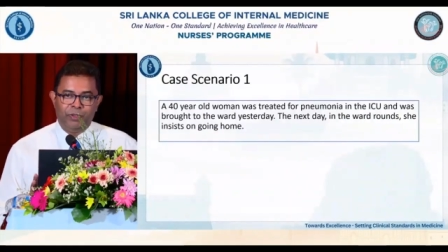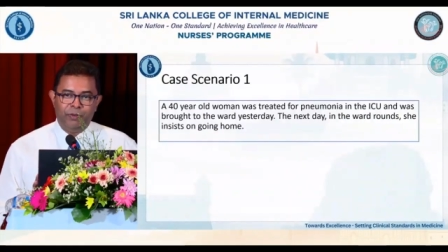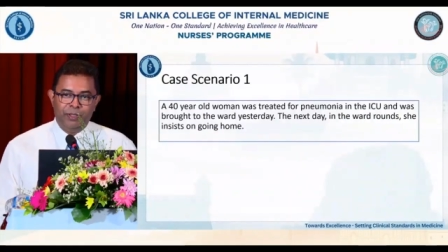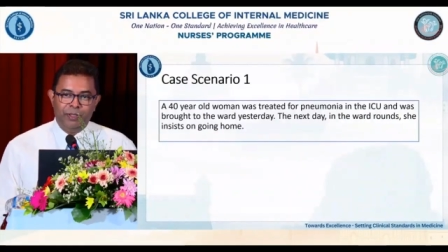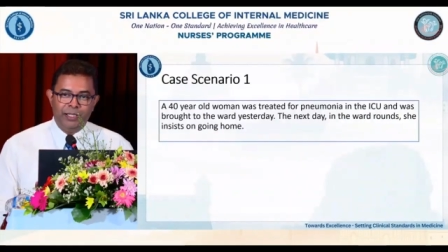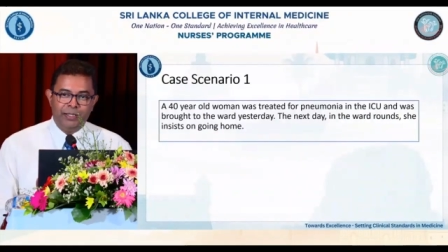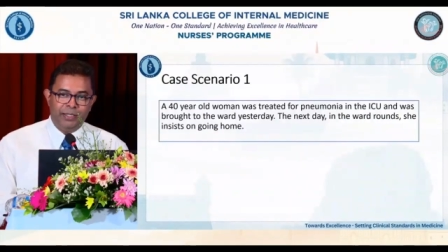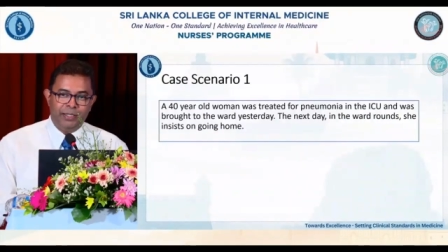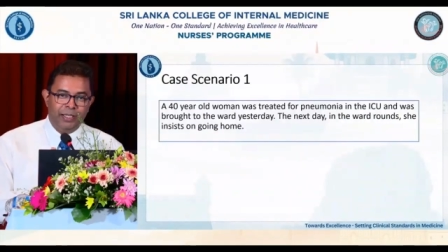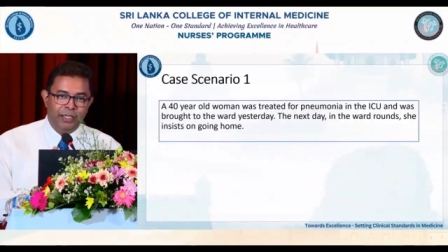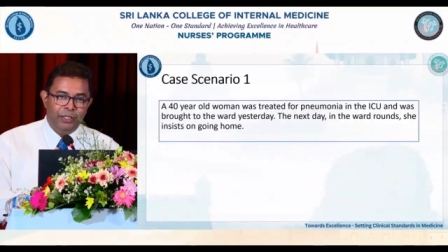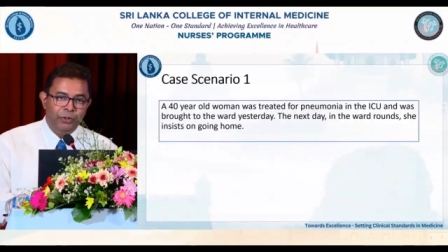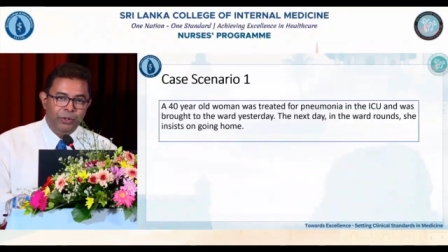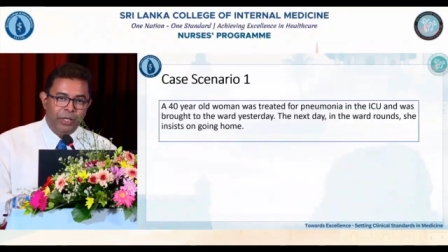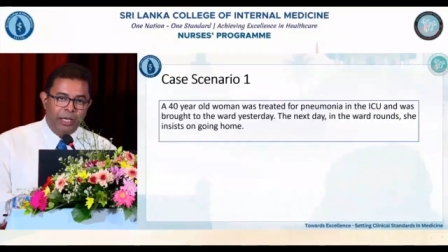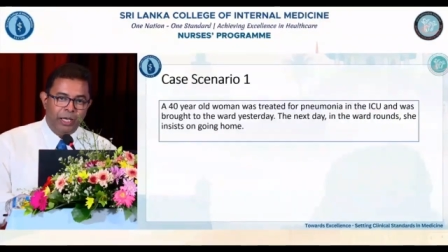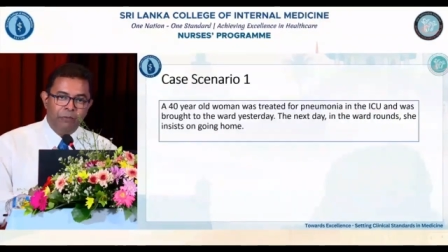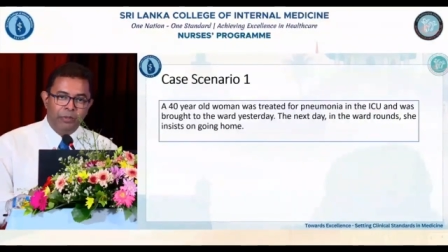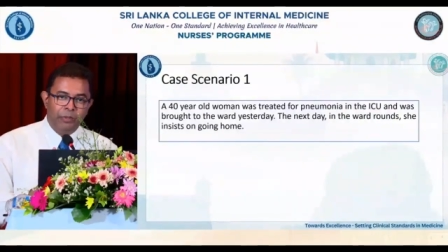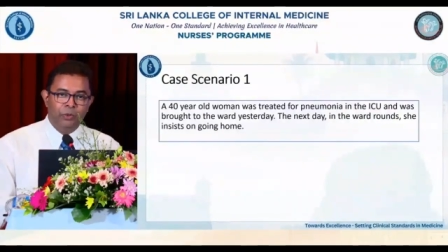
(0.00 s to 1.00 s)
We will say
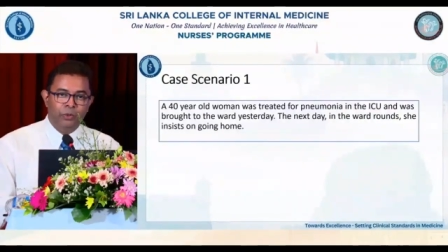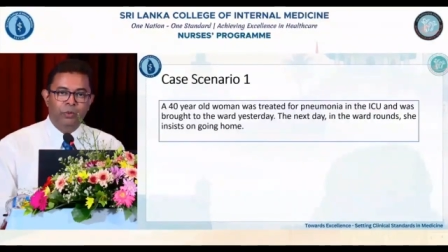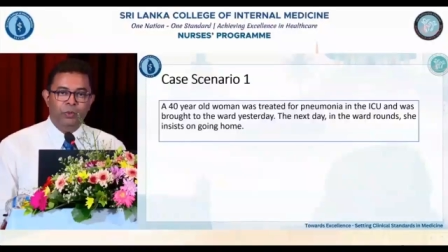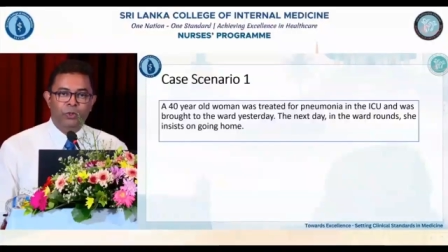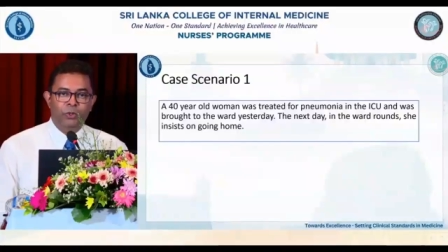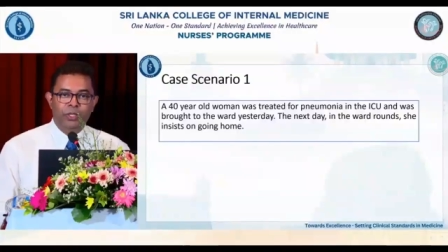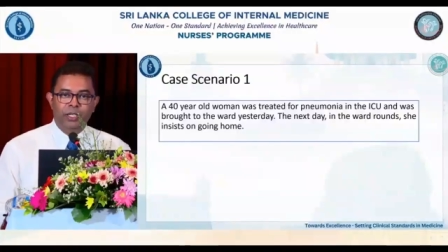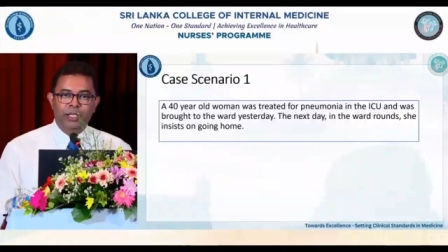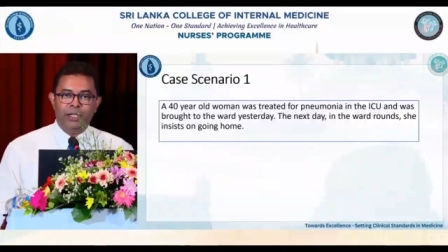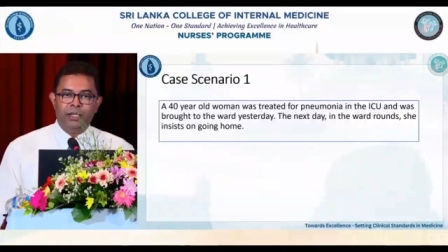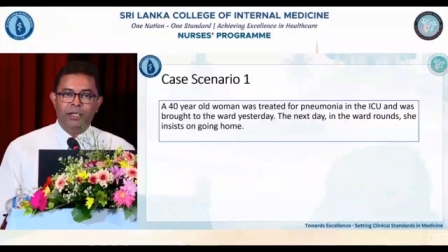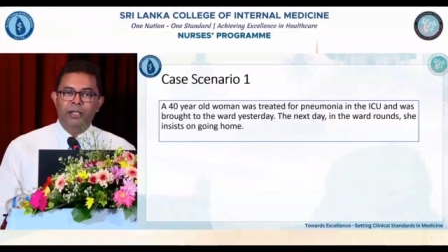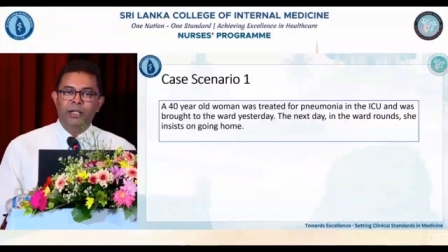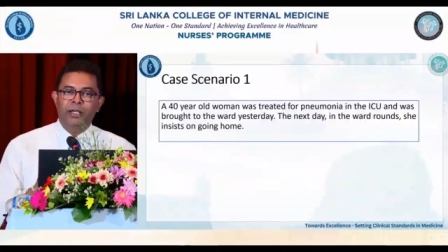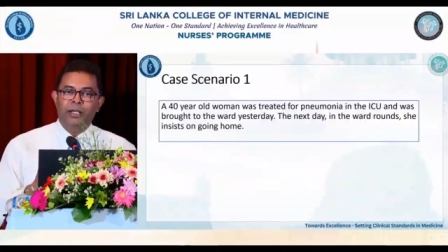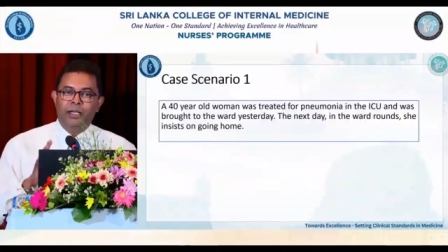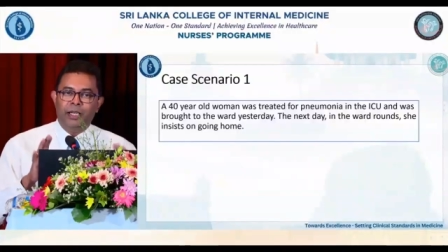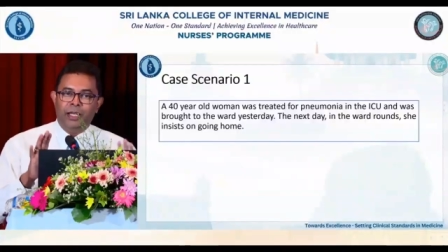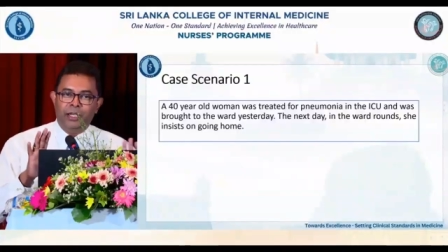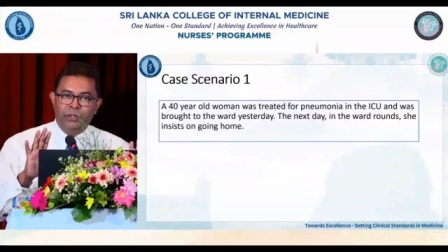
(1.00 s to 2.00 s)
you have pneumonia
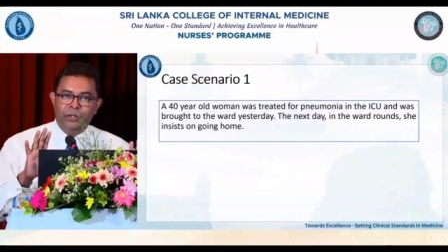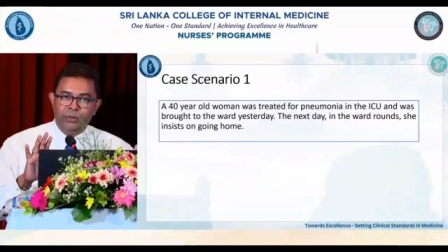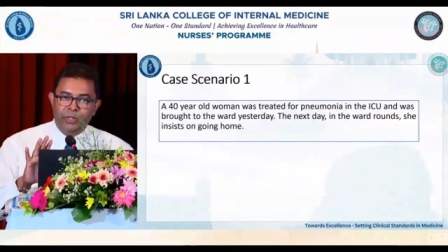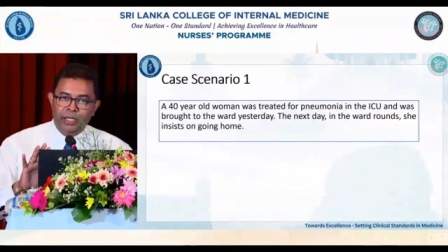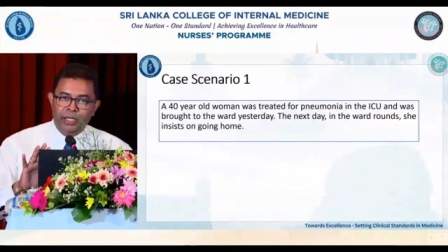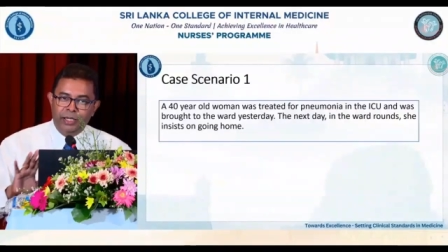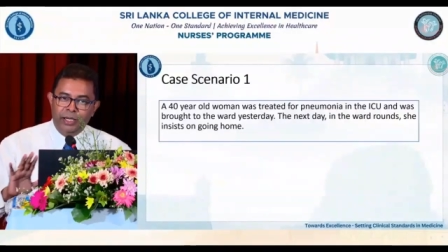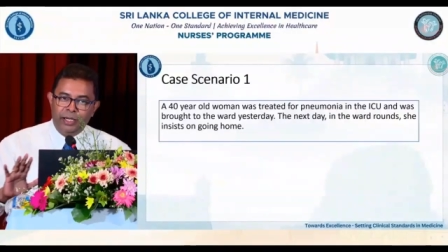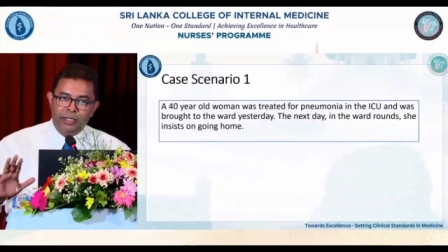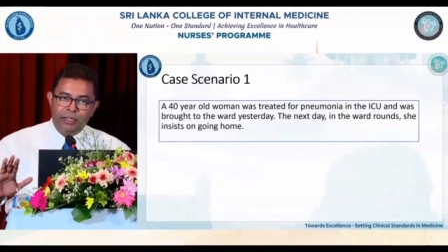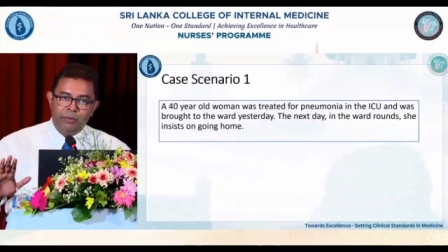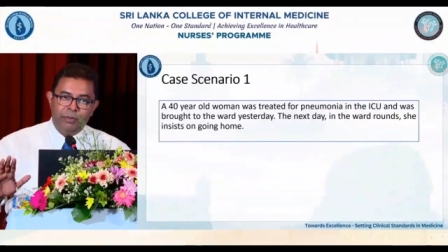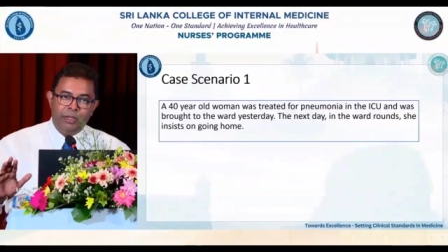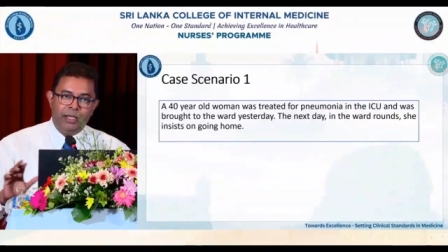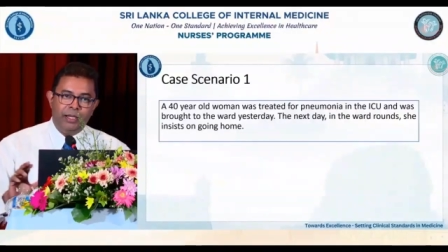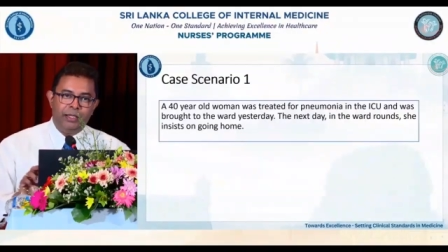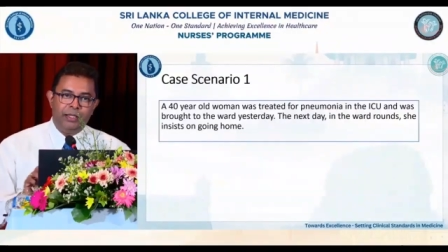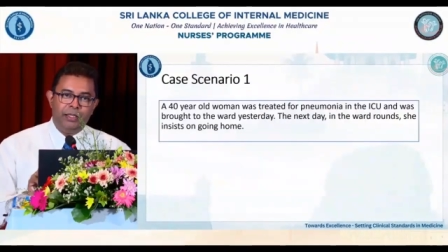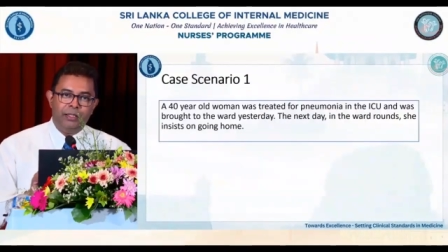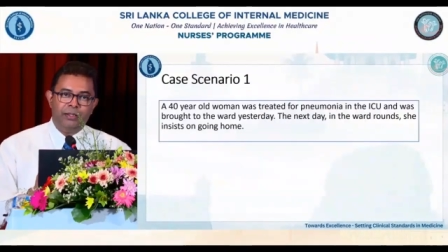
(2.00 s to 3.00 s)
and you need
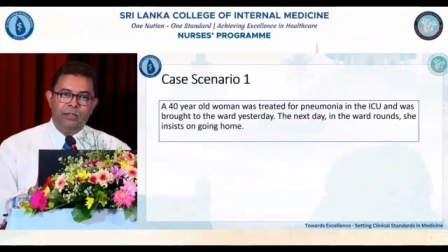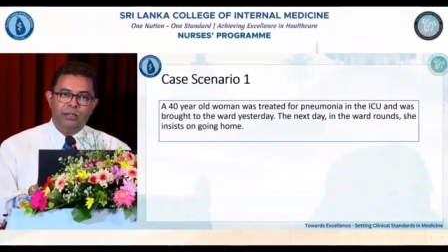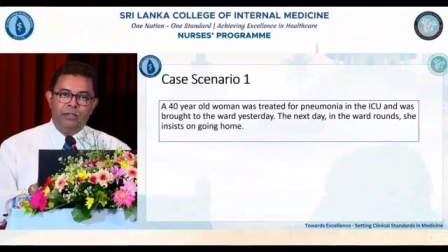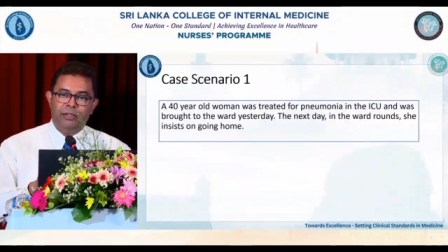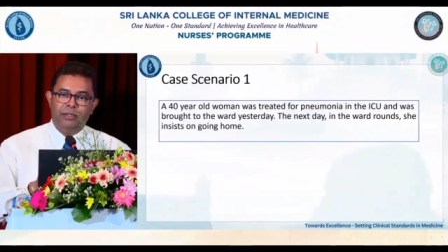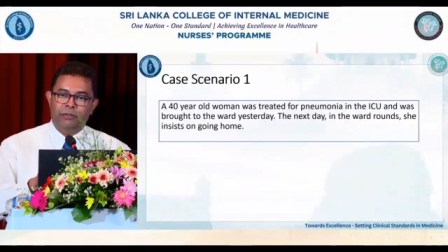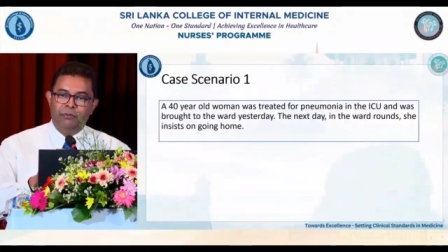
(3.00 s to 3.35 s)
antibiotics.